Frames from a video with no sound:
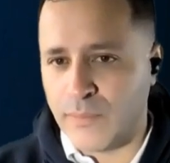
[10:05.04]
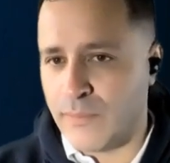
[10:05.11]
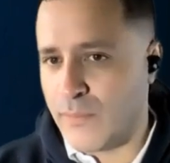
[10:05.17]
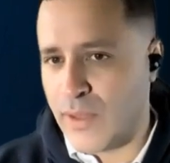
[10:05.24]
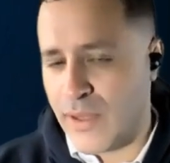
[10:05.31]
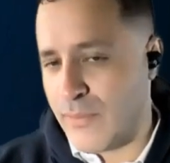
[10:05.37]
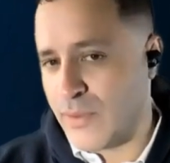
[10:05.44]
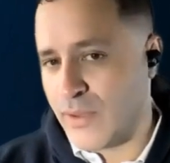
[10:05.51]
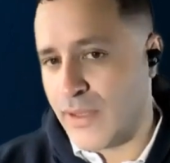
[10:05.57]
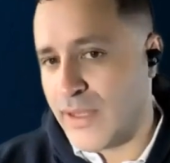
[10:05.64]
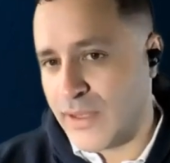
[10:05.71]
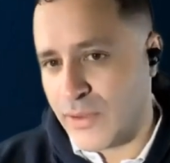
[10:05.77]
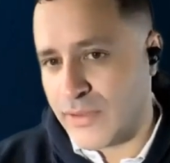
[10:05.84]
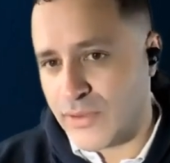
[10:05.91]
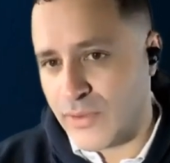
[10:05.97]
What's more, they
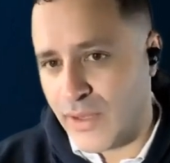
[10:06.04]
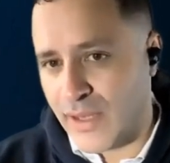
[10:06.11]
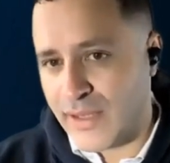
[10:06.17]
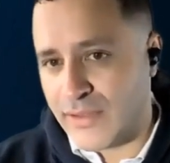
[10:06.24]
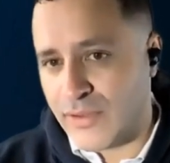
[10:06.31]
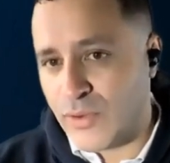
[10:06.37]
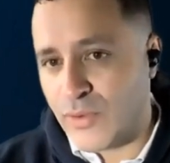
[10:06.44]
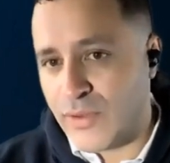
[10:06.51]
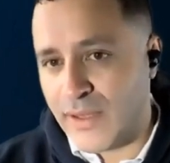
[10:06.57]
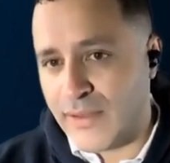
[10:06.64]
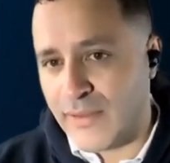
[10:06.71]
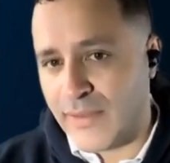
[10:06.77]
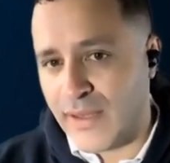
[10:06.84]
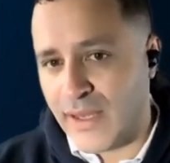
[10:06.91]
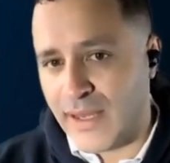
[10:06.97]
also collect scoring,
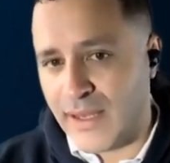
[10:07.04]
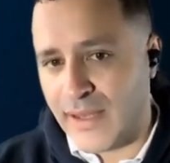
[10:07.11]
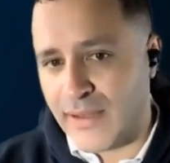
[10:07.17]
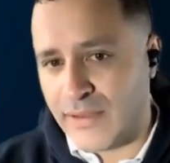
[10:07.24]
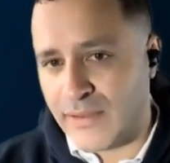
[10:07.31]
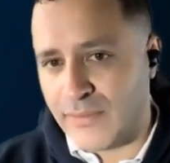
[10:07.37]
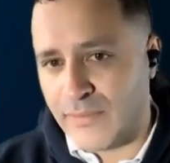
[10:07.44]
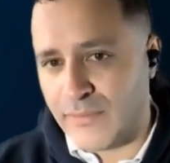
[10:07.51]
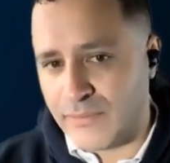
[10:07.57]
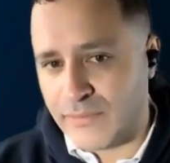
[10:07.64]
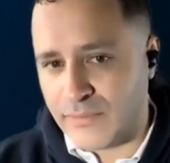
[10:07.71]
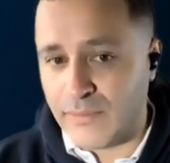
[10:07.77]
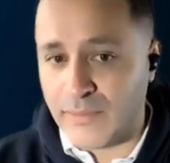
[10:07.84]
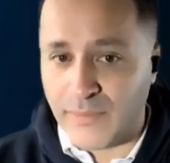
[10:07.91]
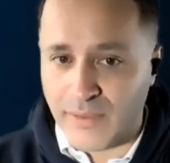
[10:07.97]
and
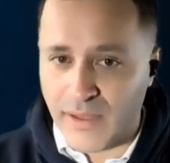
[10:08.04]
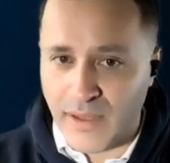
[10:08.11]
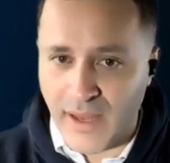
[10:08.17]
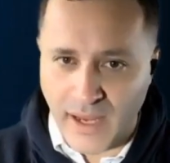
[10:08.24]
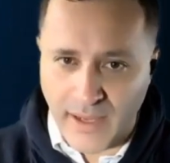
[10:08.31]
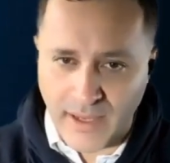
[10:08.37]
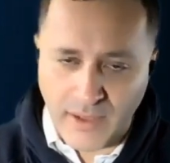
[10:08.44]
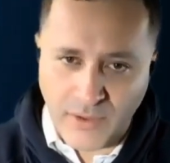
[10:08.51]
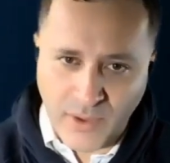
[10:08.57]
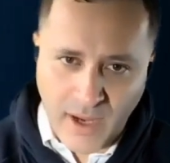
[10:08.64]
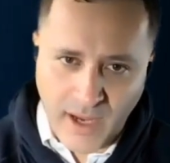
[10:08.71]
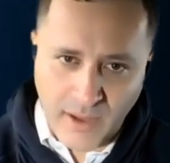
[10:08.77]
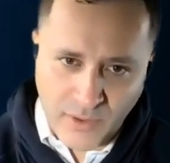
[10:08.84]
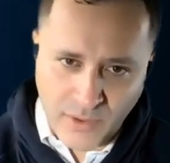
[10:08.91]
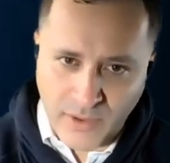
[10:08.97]
I need to
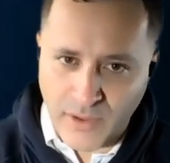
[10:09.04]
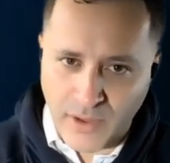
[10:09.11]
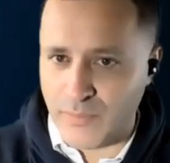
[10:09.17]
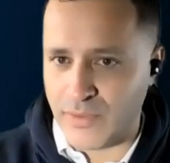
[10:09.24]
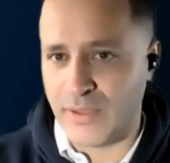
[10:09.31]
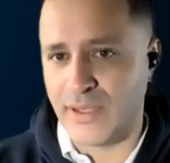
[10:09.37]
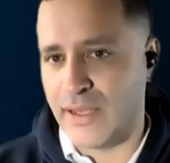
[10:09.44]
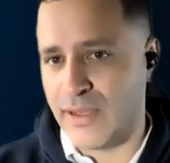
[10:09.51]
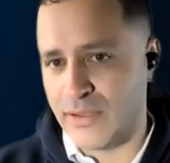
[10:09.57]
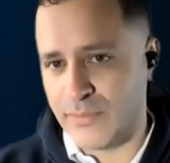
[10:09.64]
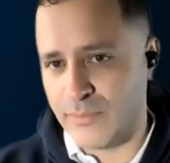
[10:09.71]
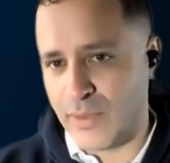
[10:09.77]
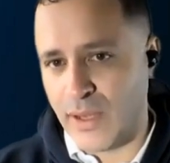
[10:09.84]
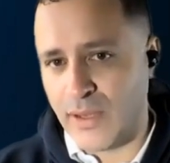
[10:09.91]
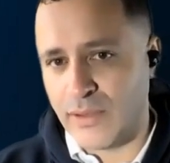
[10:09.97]
handle the communication
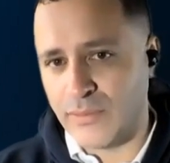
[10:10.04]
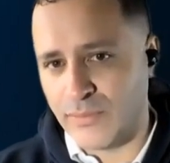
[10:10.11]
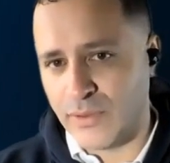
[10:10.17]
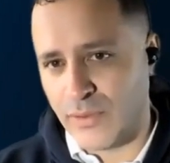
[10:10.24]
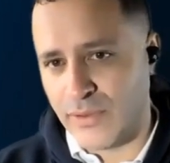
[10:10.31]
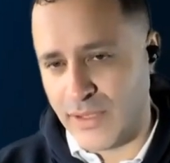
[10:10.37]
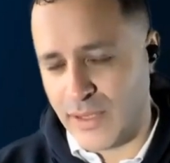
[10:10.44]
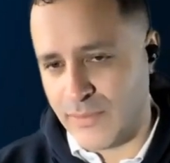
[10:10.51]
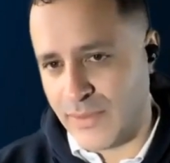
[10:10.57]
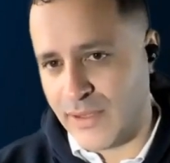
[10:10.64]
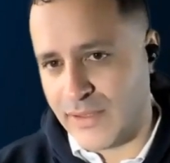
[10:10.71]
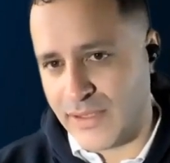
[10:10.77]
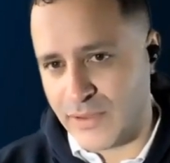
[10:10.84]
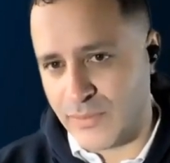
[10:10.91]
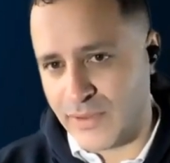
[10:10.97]
part of those email
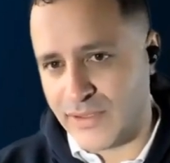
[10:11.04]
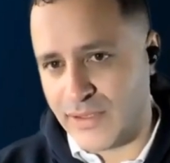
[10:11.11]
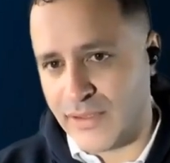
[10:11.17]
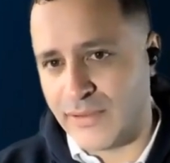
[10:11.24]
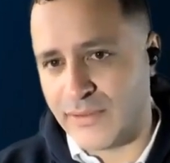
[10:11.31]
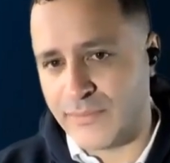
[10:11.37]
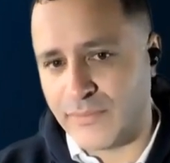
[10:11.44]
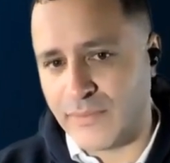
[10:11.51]
sequences.